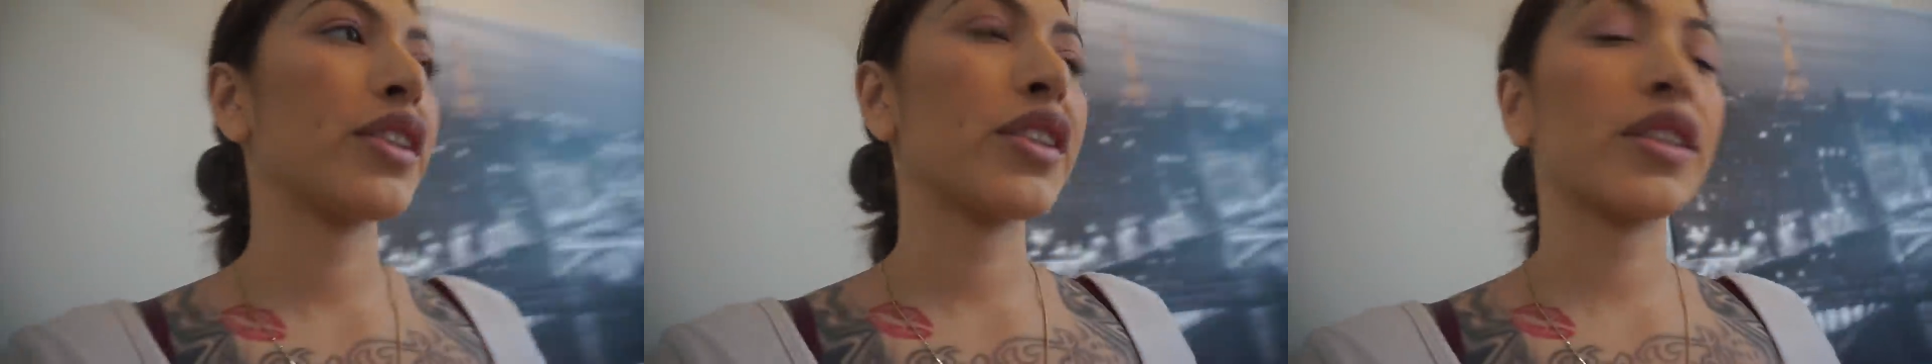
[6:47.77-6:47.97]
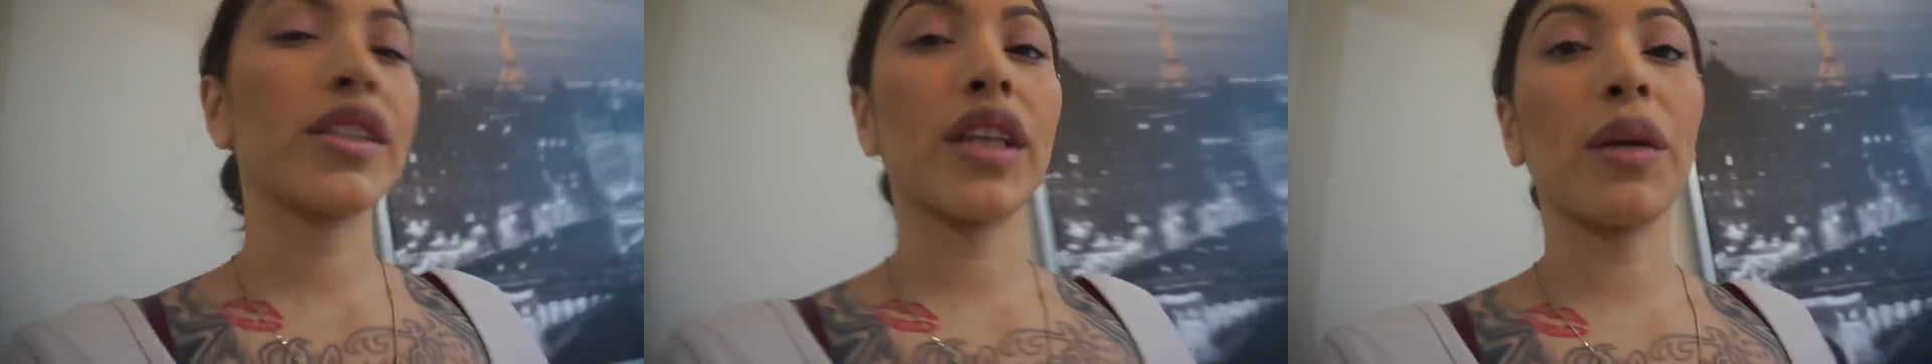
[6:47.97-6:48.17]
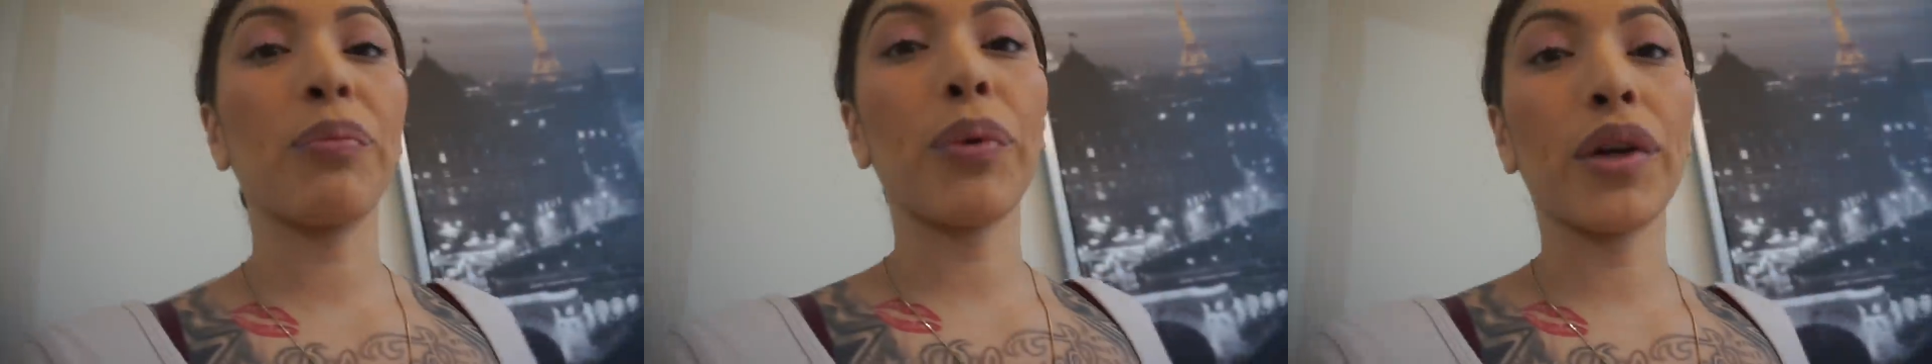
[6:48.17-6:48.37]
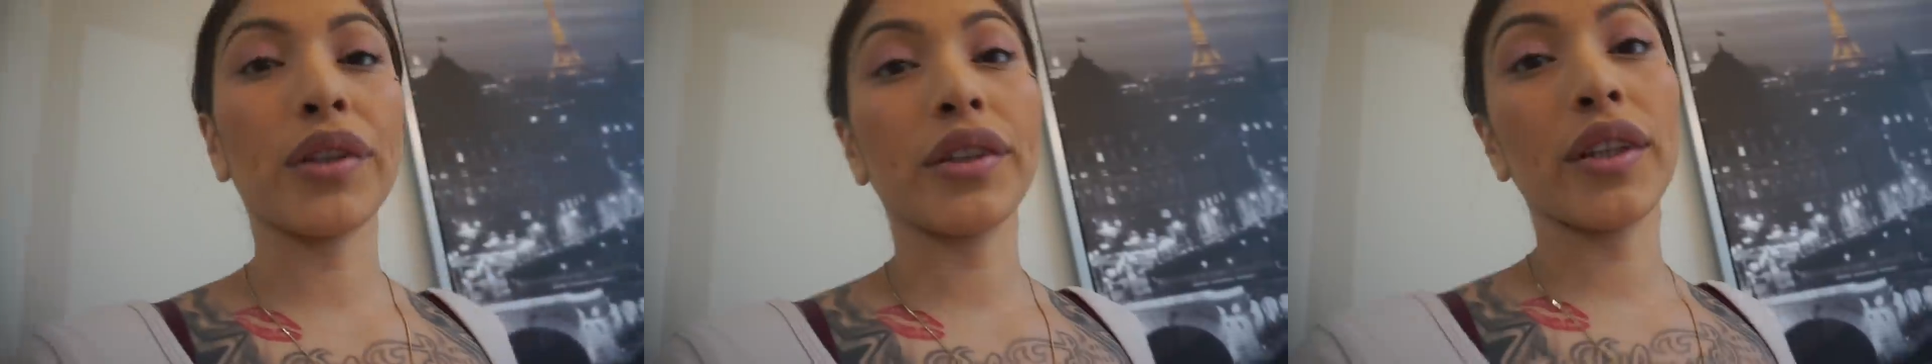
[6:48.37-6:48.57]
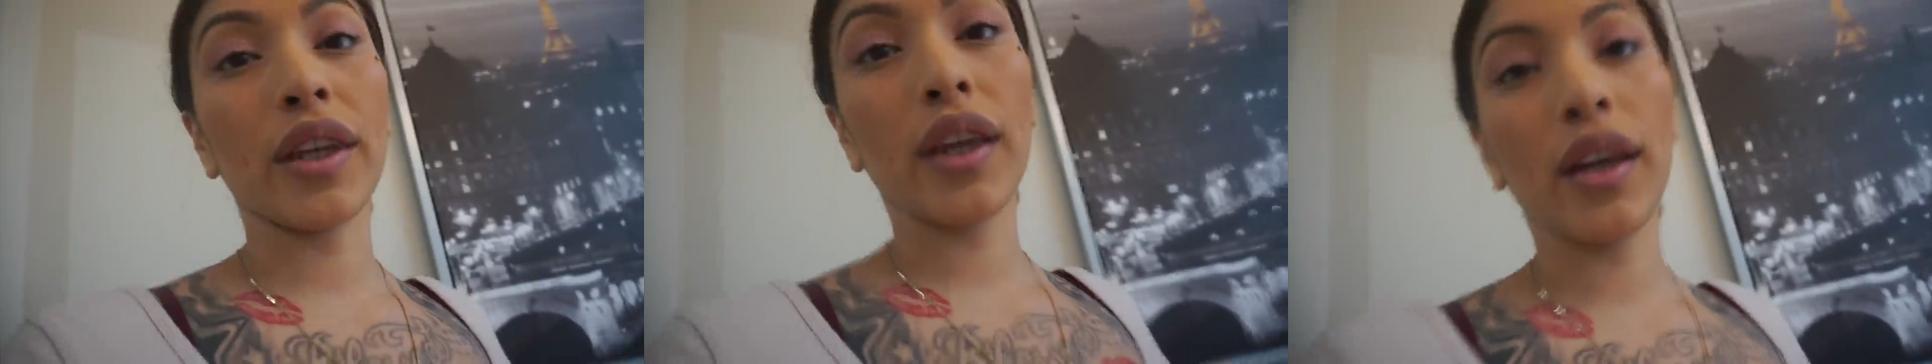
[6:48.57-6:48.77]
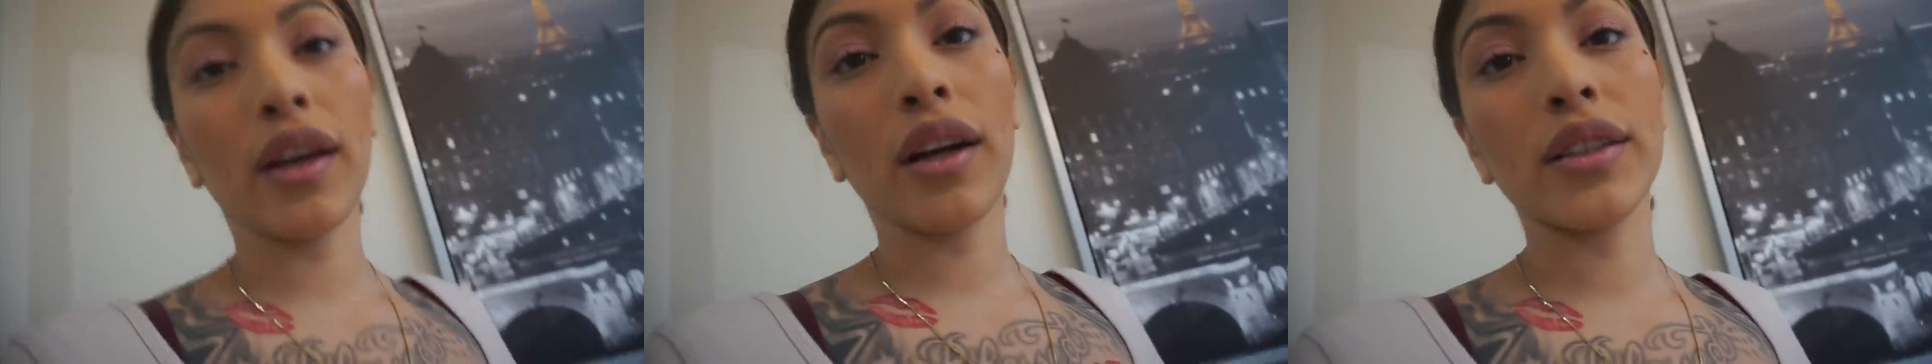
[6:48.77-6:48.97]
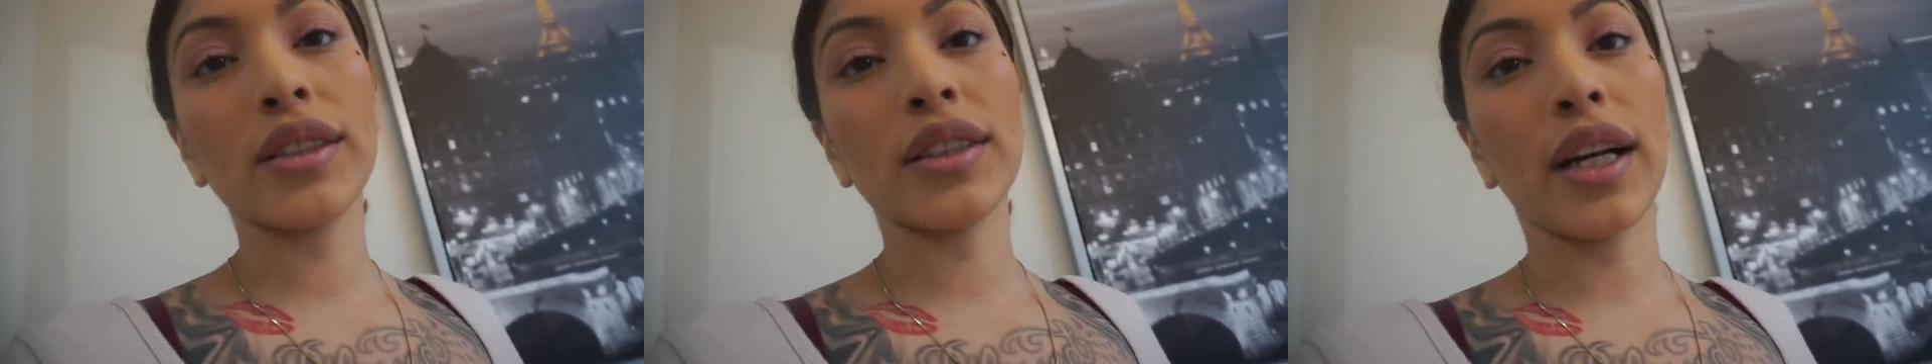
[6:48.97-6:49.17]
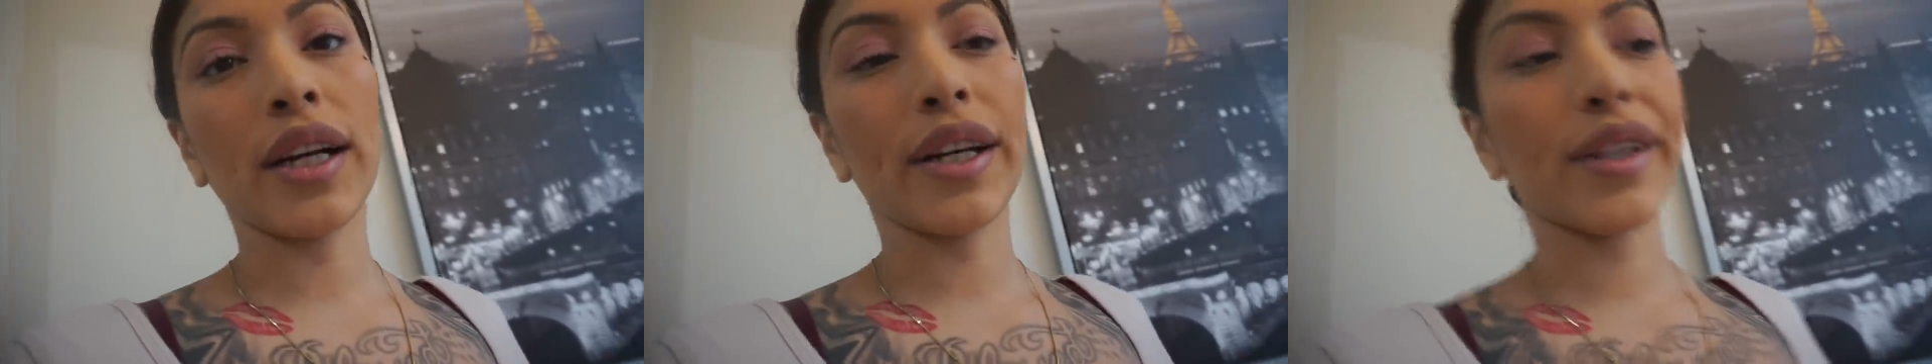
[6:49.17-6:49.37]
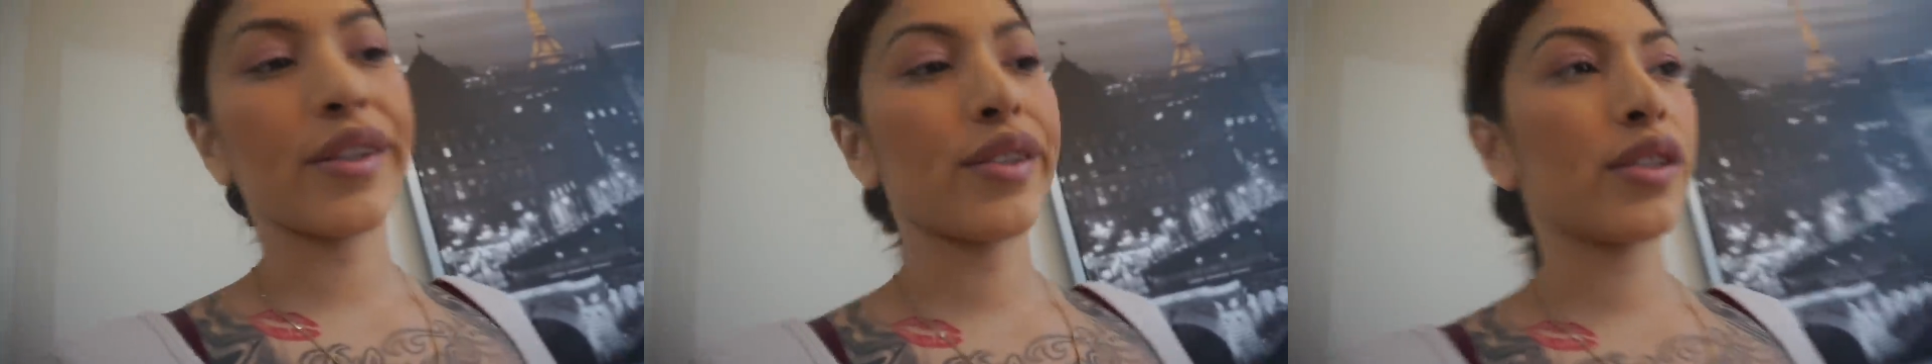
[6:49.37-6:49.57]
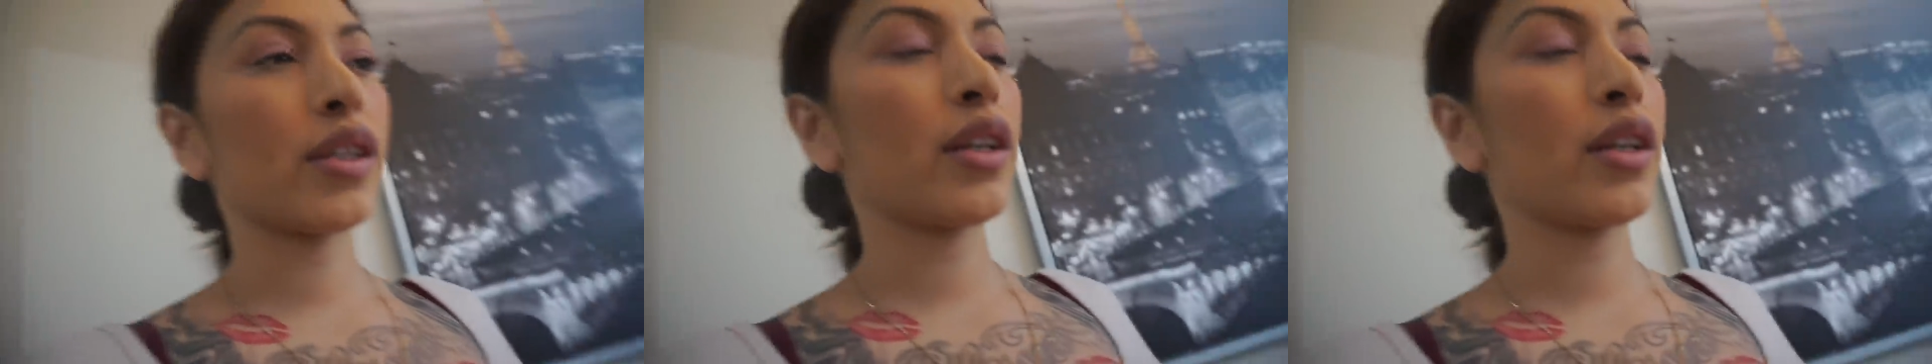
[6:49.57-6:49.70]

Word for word: just keep on cooking sides.